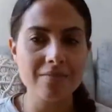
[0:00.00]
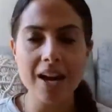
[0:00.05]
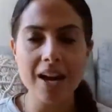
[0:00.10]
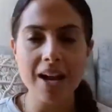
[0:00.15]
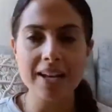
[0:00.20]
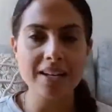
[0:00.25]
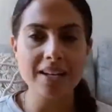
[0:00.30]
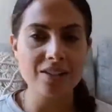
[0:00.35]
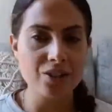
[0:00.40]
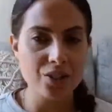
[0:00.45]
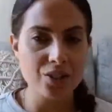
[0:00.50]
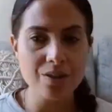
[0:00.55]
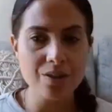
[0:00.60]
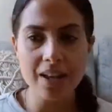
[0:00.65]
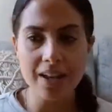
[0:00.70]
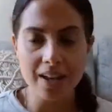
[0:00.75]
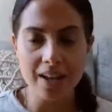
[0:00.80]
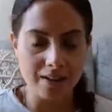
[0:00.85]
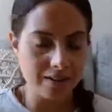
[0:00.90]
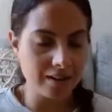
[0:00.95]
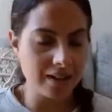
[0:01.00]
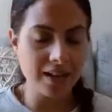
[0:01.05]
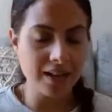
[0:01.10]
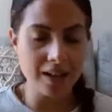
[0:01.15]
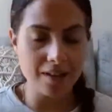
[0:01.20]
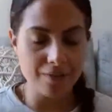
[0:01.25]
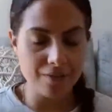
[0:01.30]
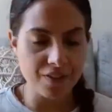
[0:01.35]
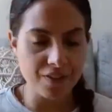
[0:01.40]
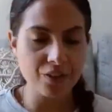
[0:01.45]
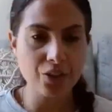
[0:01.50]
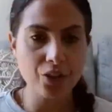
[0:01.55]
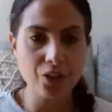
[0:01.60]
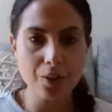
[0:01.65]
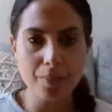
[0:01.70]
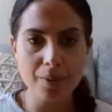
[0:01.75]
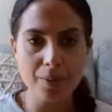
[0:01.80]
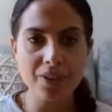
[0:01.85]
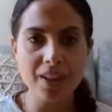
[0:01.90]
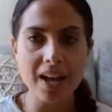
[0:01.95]
I can do, I feel good
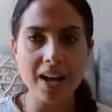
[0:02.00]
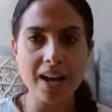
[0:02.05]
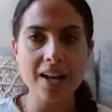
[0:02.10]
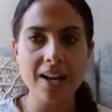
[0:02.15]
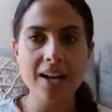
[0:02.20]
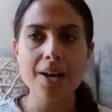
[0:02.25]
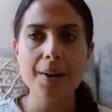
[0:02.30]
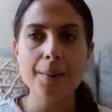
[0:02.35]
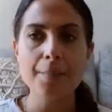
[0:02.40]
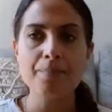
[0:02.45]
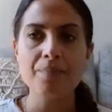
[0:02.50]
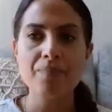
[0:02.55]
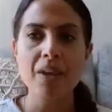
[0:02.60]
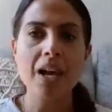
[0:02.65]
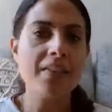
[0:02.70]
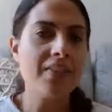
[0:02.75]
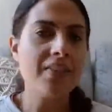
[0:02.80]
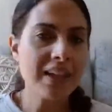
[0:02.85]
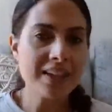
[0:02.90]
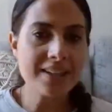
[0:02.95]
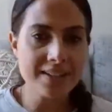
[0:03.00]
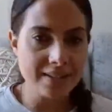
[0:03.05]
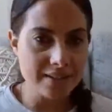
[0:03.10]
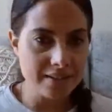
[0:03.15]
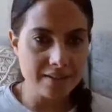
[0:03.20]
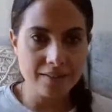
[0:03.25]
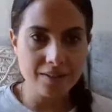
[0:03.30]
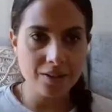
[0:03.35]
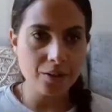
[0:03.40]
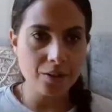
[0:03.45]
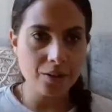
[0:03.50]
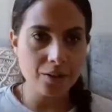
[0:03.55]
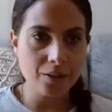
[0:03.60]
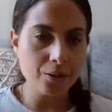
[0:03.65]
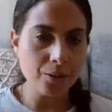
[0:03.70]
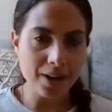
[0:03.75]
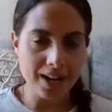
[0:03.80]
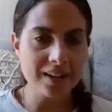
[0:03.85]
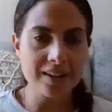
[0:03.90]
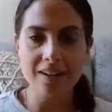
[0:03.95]
about that, and that's
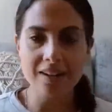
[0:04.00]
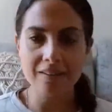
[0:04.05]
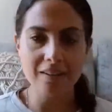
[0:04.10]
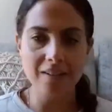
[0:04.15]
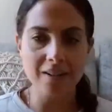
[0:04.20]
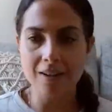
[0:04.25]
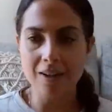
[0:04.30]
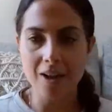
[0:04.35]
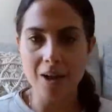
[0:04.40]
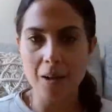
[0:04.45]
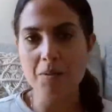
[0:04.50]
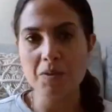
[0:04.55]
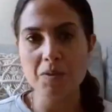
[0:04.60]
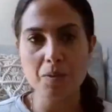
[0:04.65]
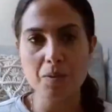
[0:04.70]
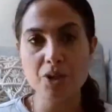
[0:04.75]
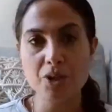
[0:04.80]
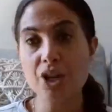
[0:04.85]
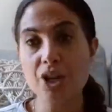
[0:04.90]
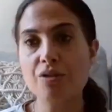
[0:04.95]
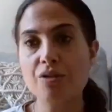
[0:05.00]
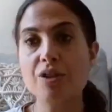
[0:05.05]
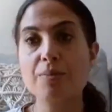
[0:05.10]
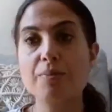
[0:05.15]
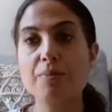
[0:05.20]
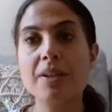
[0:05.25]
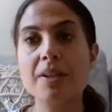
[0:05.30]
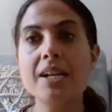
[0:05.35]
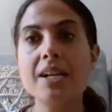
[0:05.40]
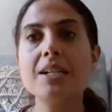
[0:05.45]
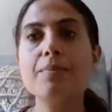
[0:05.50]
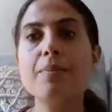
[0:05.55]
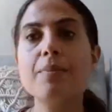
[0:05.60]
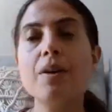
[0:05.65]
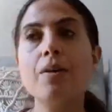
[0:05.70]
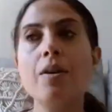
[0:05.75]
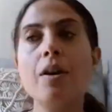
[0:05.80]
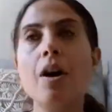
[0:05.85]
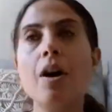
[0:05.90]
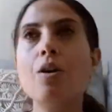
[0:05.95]
great, and it comes from a generous place.
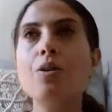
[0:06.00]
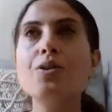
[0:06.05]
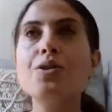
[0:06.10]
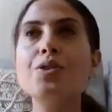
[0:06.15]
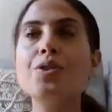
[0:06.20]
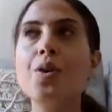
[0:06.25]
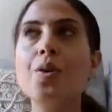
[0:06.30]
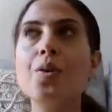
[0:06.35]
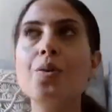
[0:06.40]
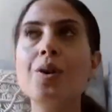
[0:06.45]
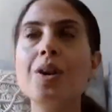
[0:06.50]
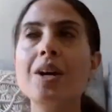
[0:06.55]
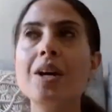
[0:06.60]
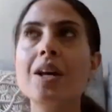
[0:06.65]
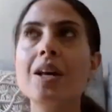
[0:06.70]
But also,